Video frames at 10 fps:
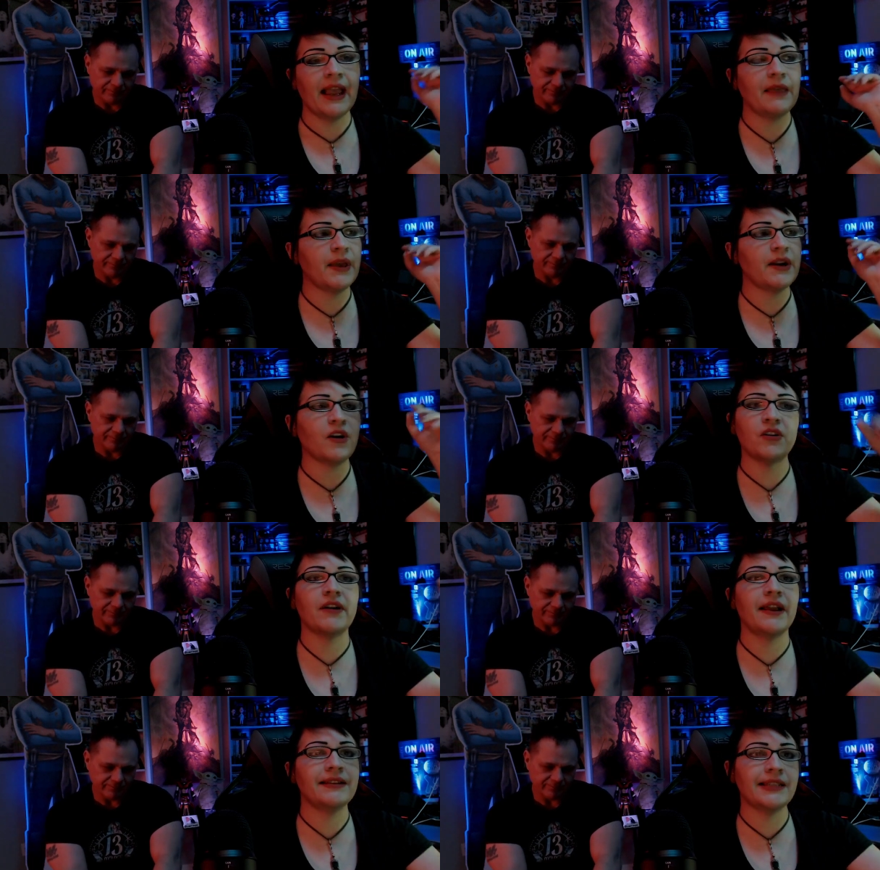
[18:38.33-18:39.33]
Speaker 1: and then her
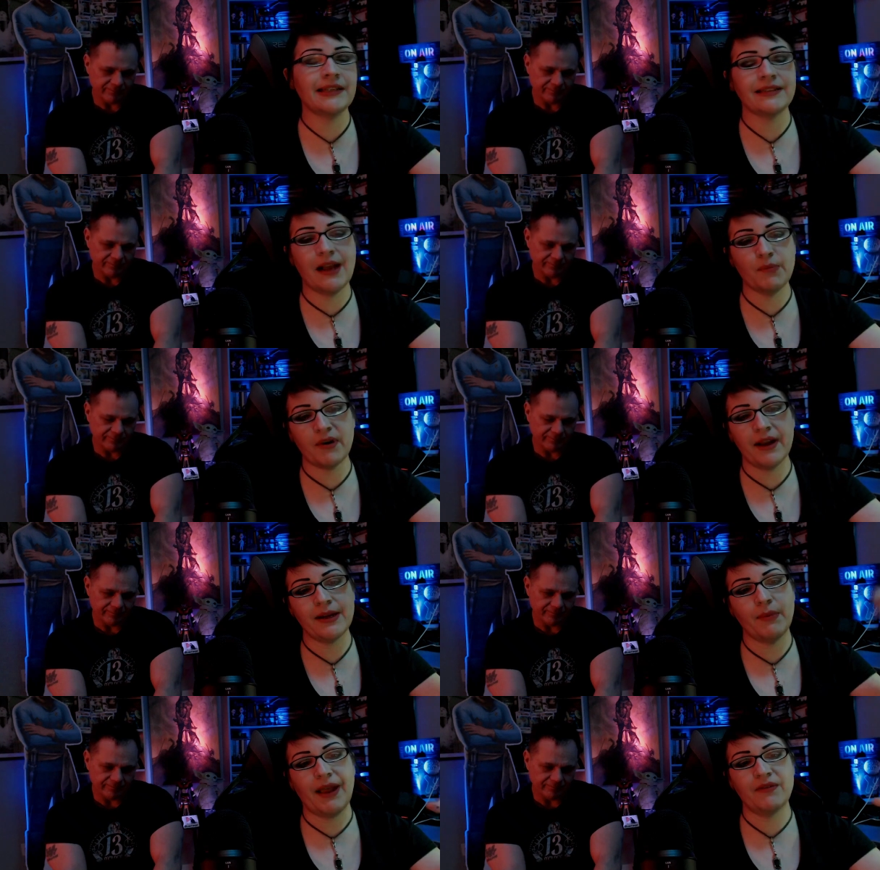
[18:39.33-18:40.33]
and dennis hopper end
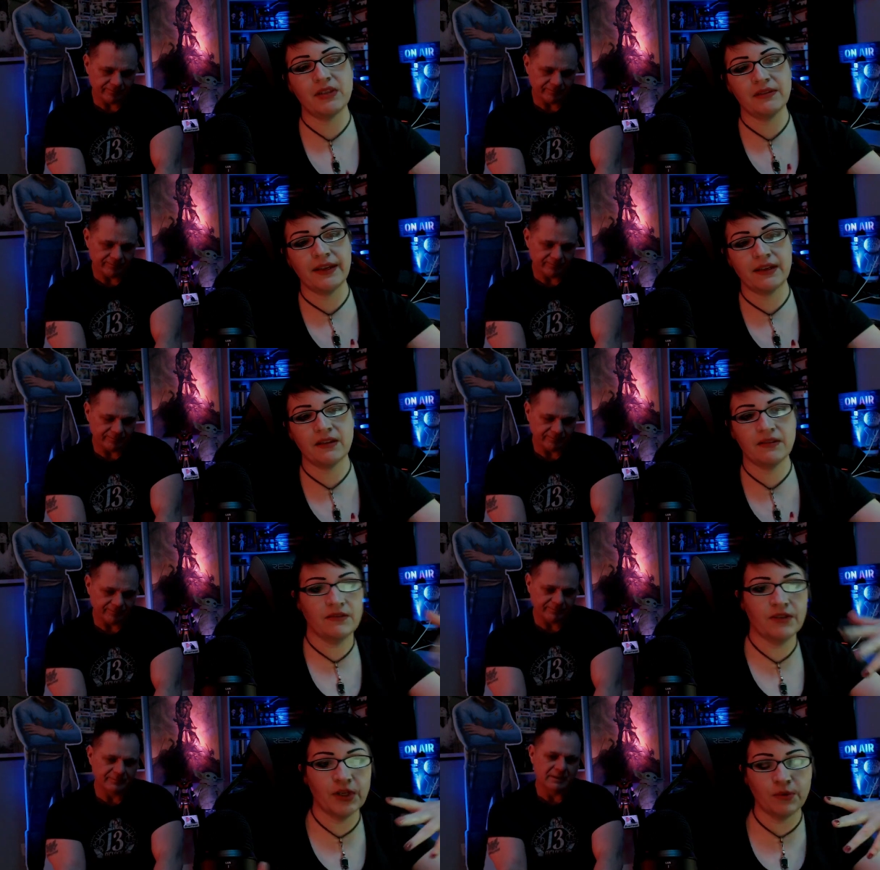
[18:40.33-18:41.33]
up having to like
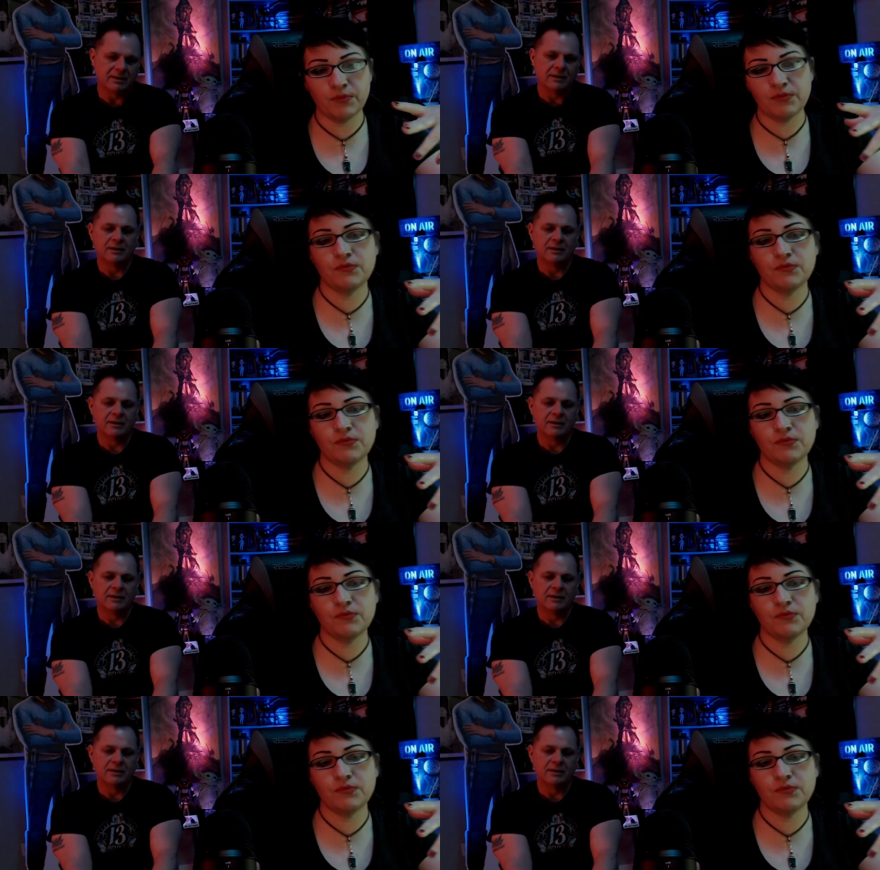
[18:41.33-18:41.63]
you know